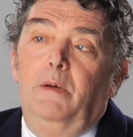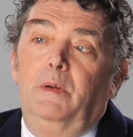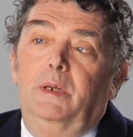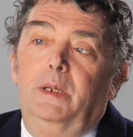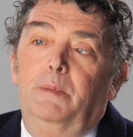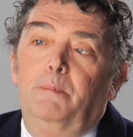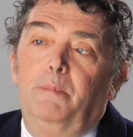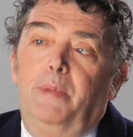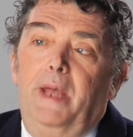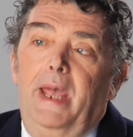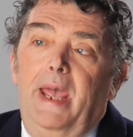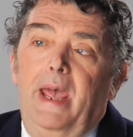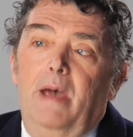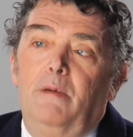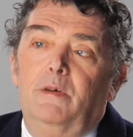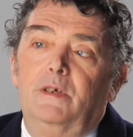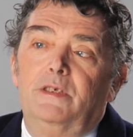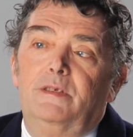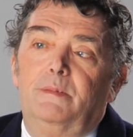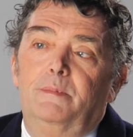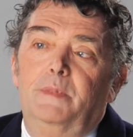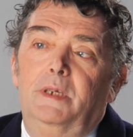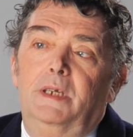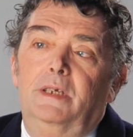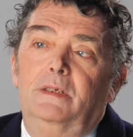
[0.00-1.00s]

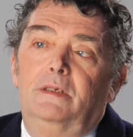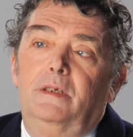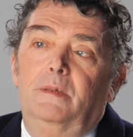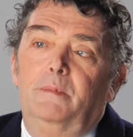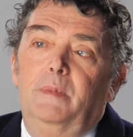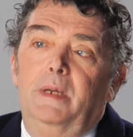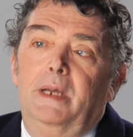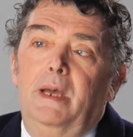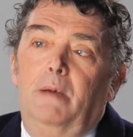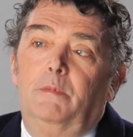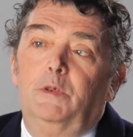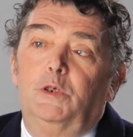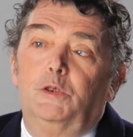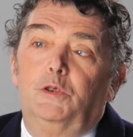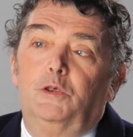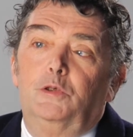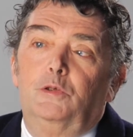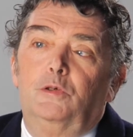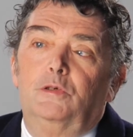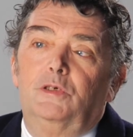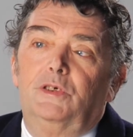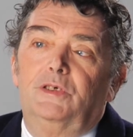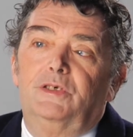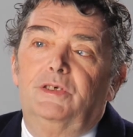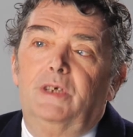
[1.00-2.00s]
empowers me to be able to
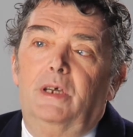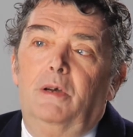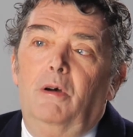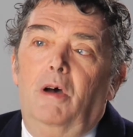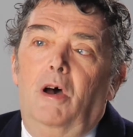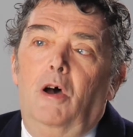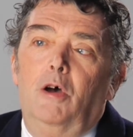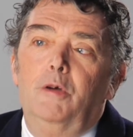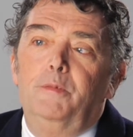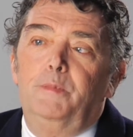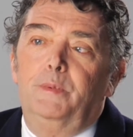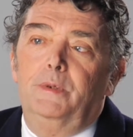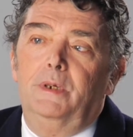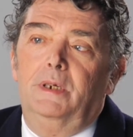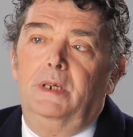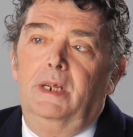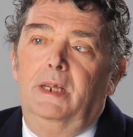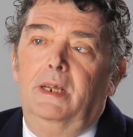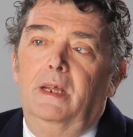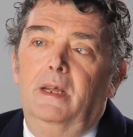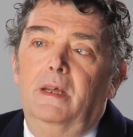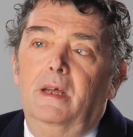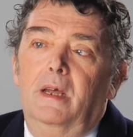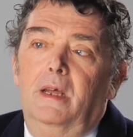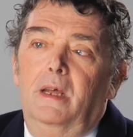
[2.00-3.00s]
talk so
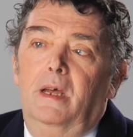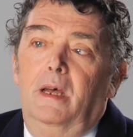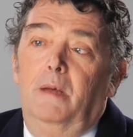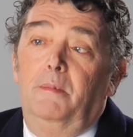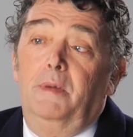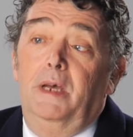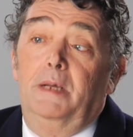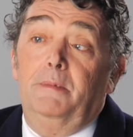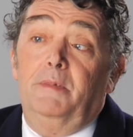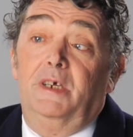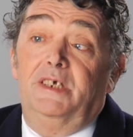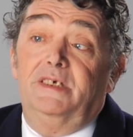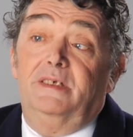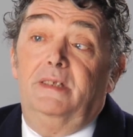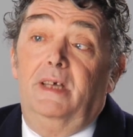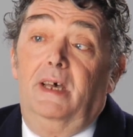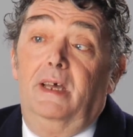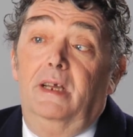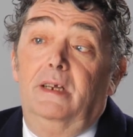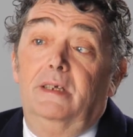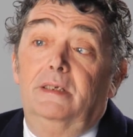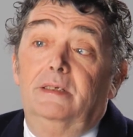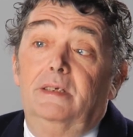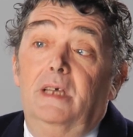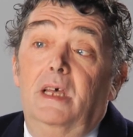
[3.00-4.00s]
openly about my
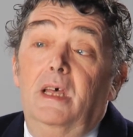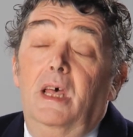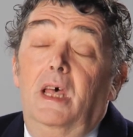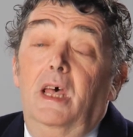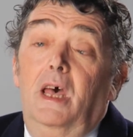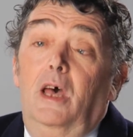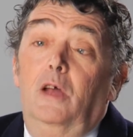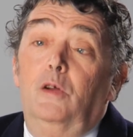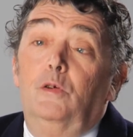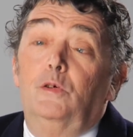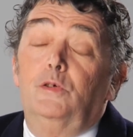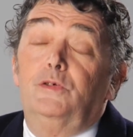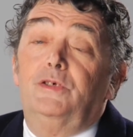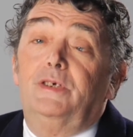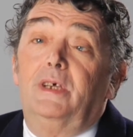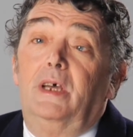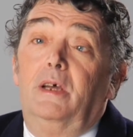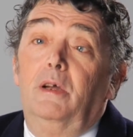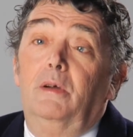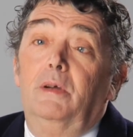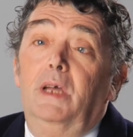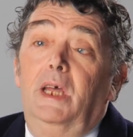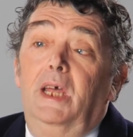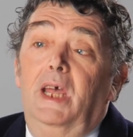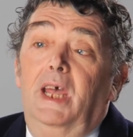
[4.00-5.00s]
status, and
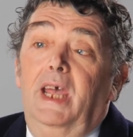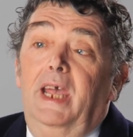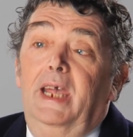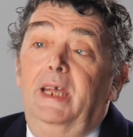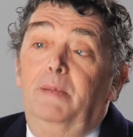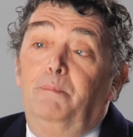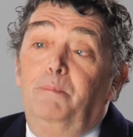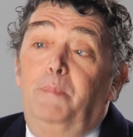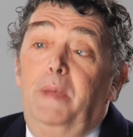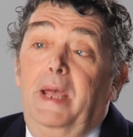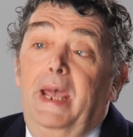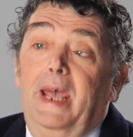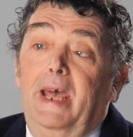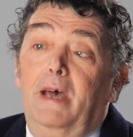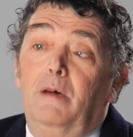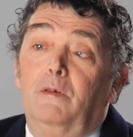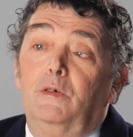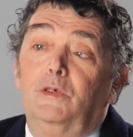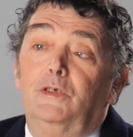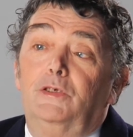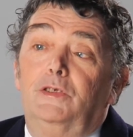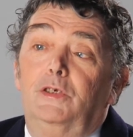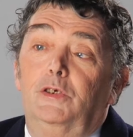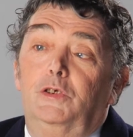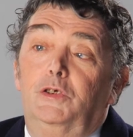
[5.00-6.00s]
also
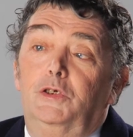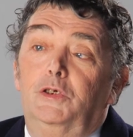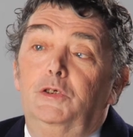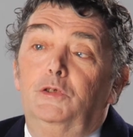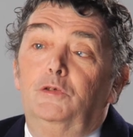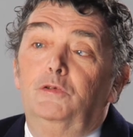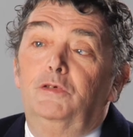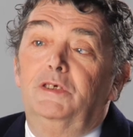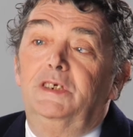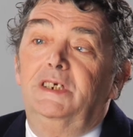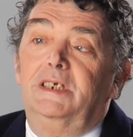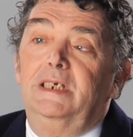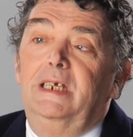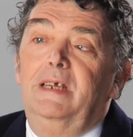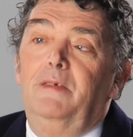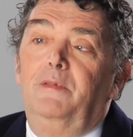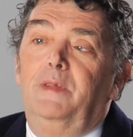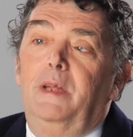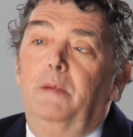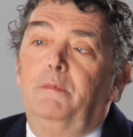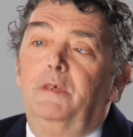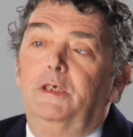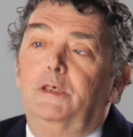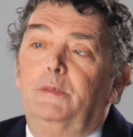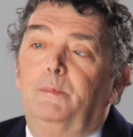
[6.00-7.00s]
empowers the children to give
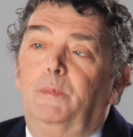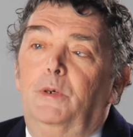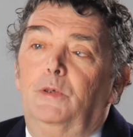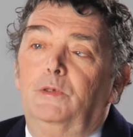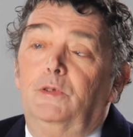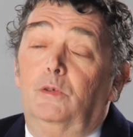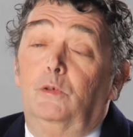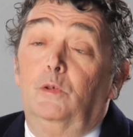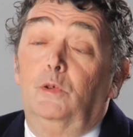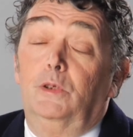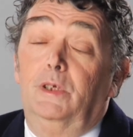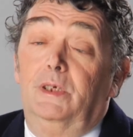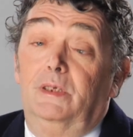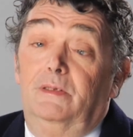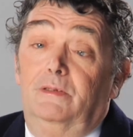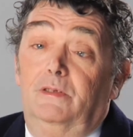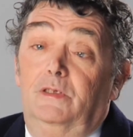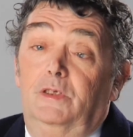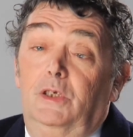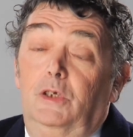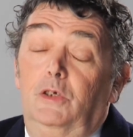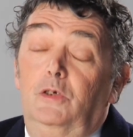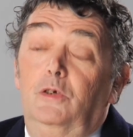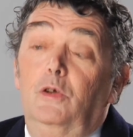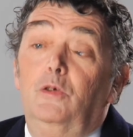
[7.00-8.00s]
them response, or the
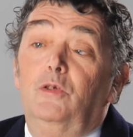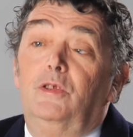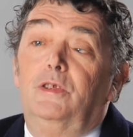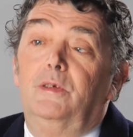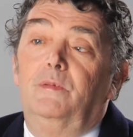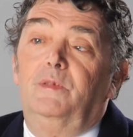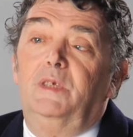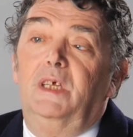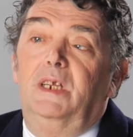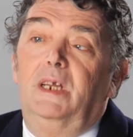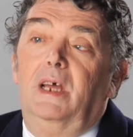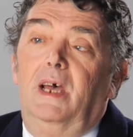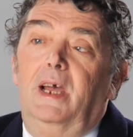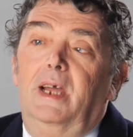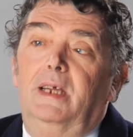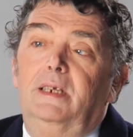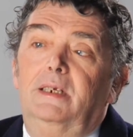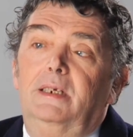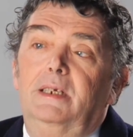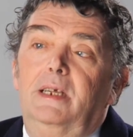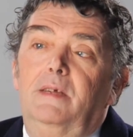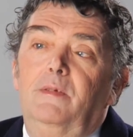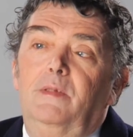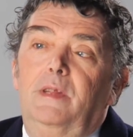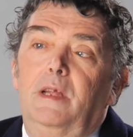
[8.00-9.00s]
youth of today,
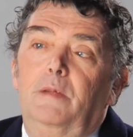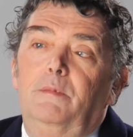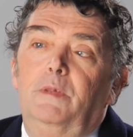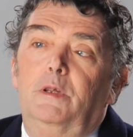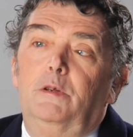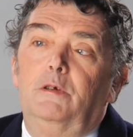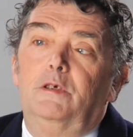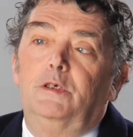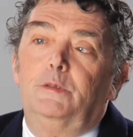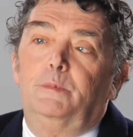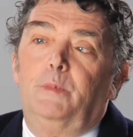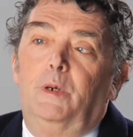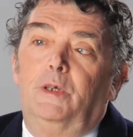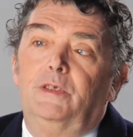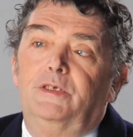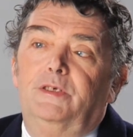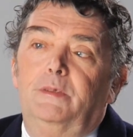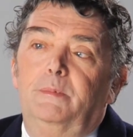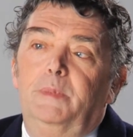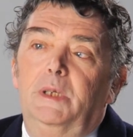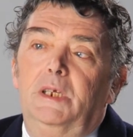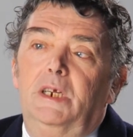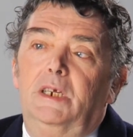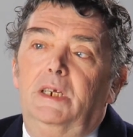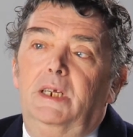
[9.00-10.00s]
to give them the
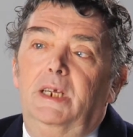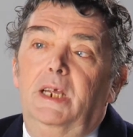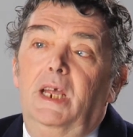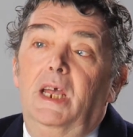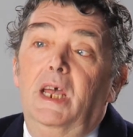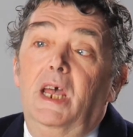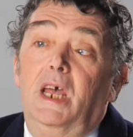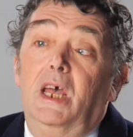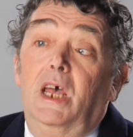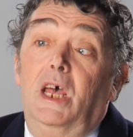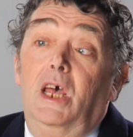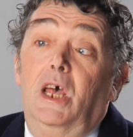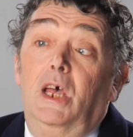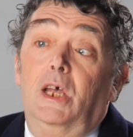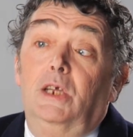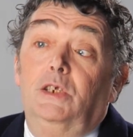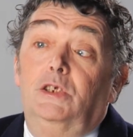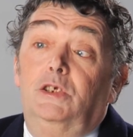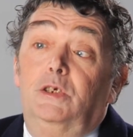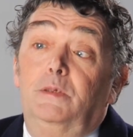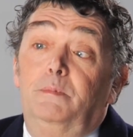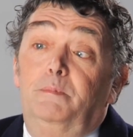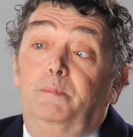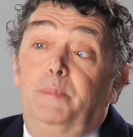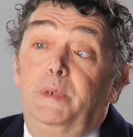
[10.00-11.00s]
responsibility
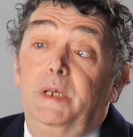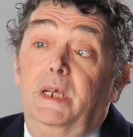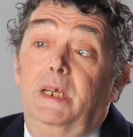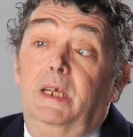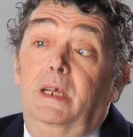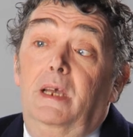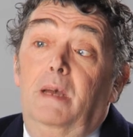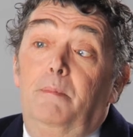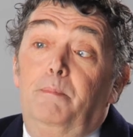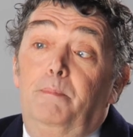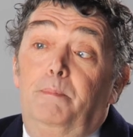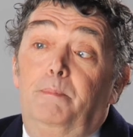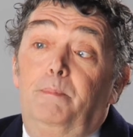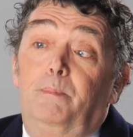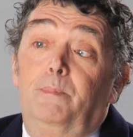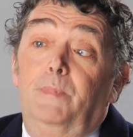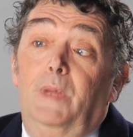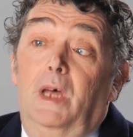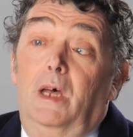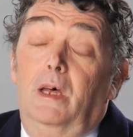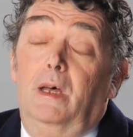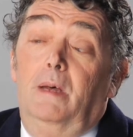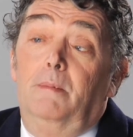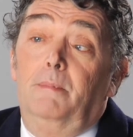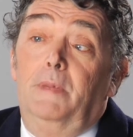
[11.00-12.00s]
to be
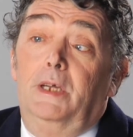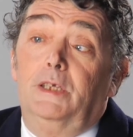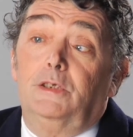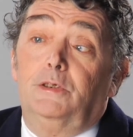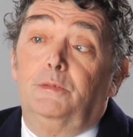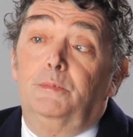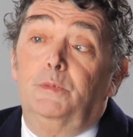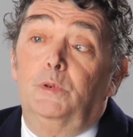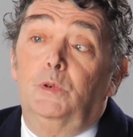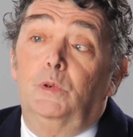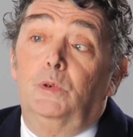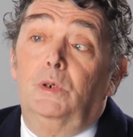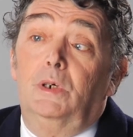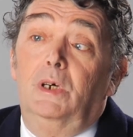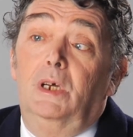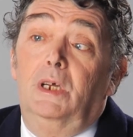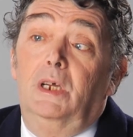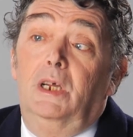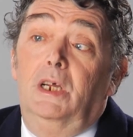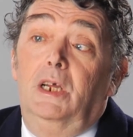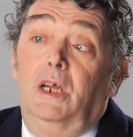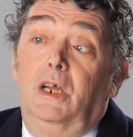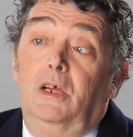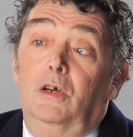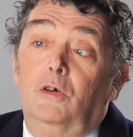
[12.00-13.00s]
a much more
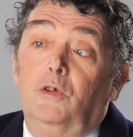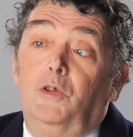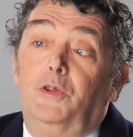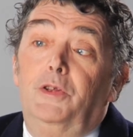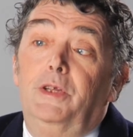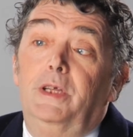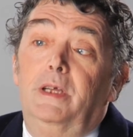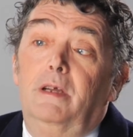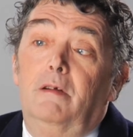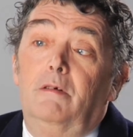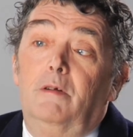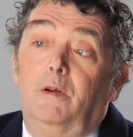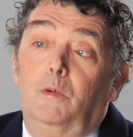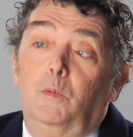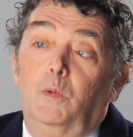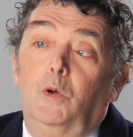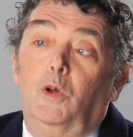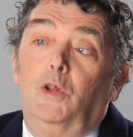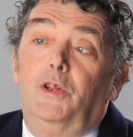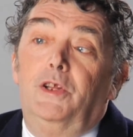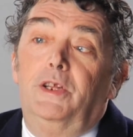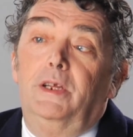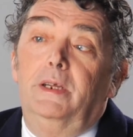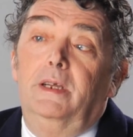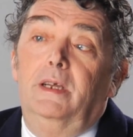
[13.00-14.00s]
healthier and
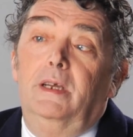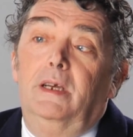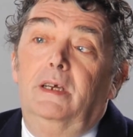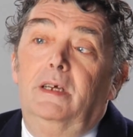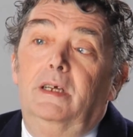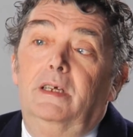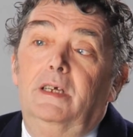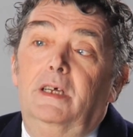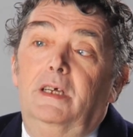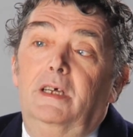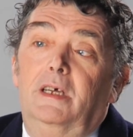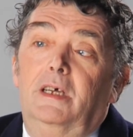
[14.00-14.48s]
wealthier